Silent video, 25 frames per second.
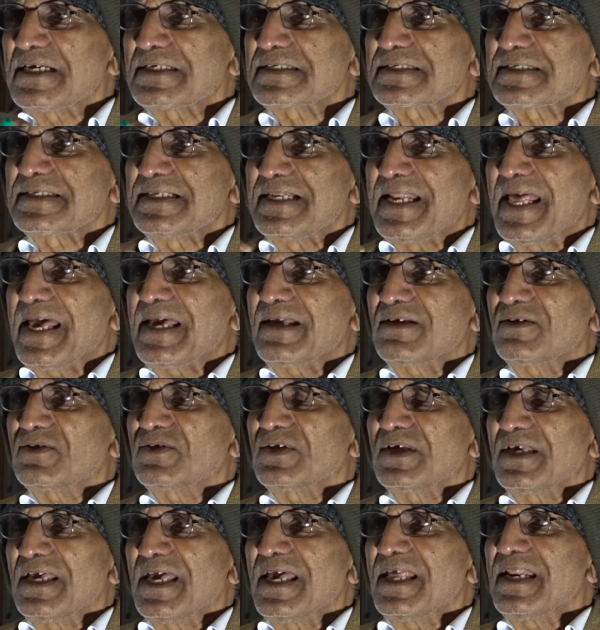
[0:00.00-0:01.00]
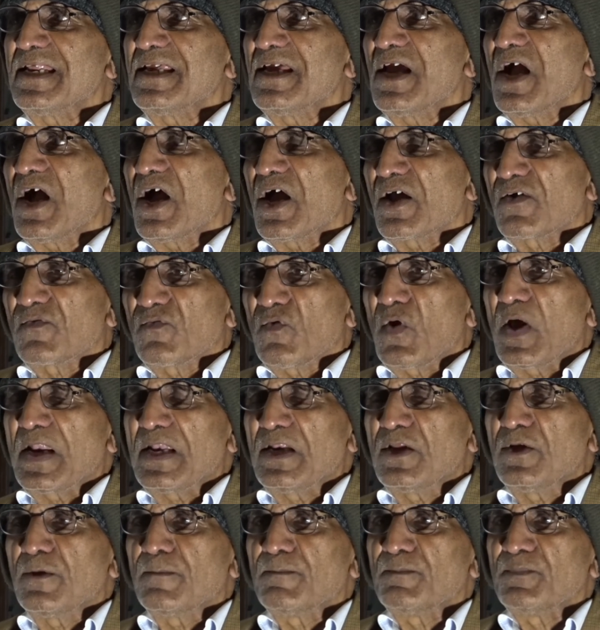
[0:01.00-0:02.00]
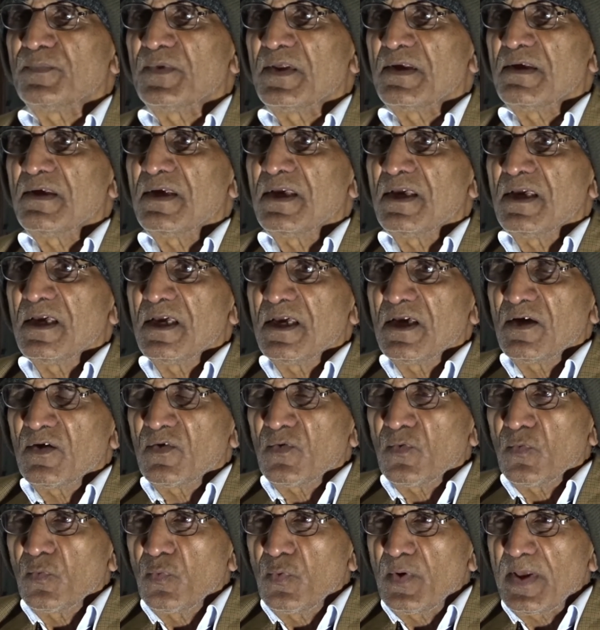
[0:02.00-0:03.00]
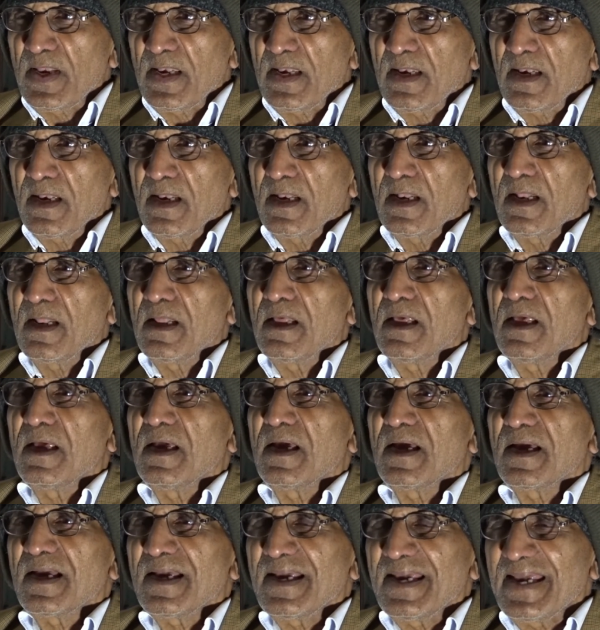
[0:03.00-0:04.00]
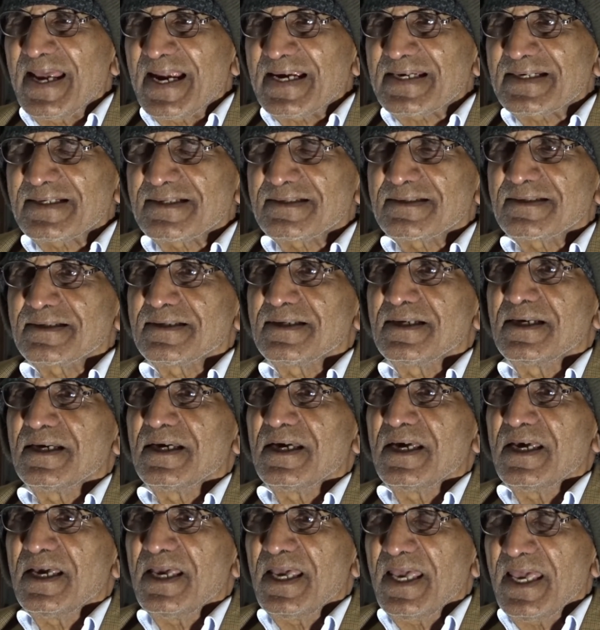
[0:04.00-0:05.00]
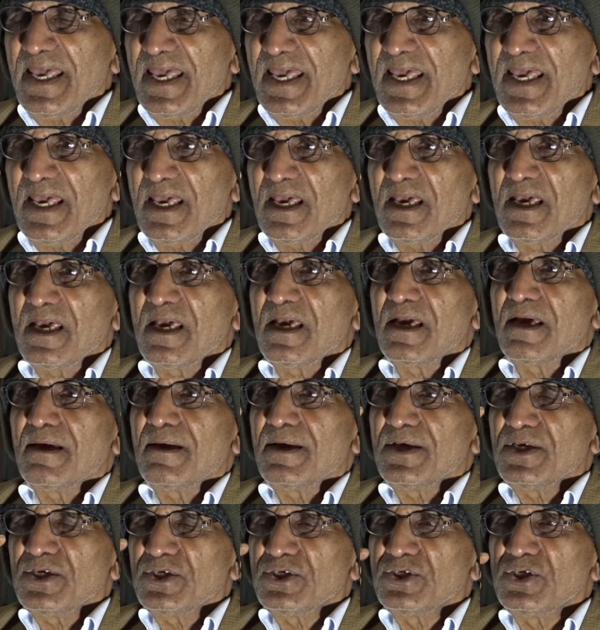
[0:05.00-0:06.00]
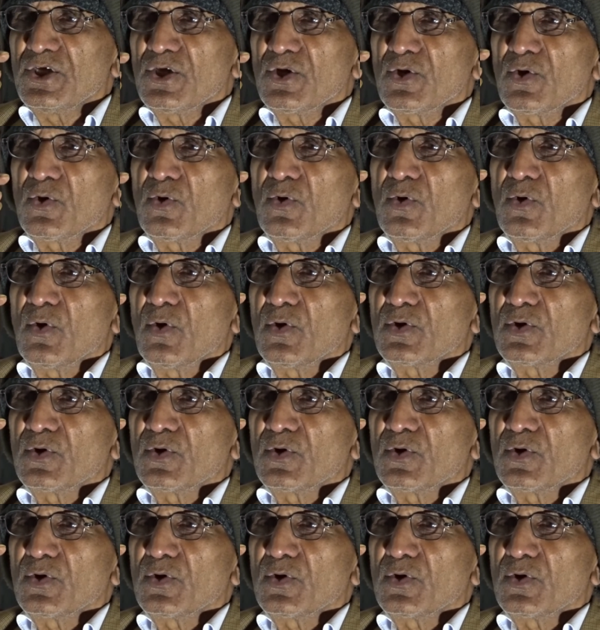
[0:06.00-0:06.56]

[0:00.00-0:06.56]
us length, area or volume, will get a Euro